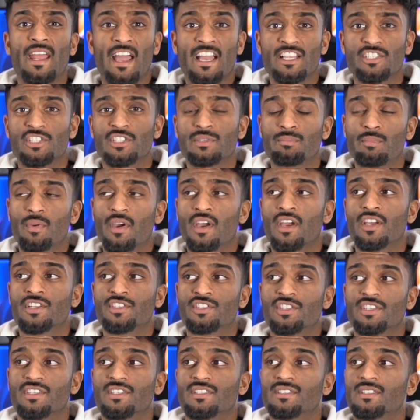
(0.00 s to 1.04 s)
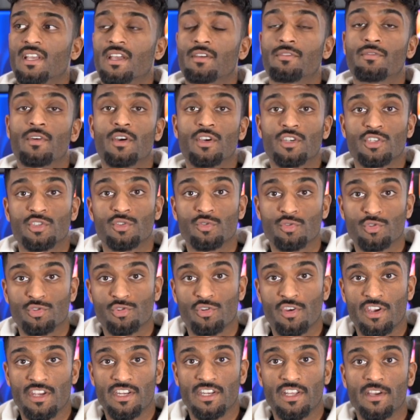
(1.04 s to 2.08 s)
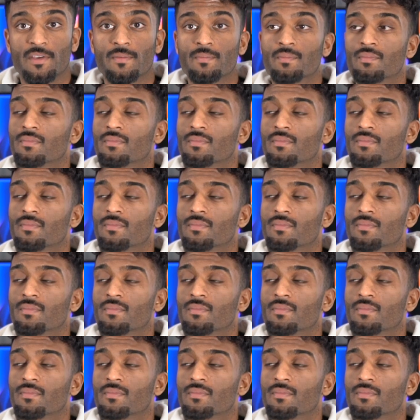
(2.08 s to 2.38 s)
I actually purchased a functional trainer,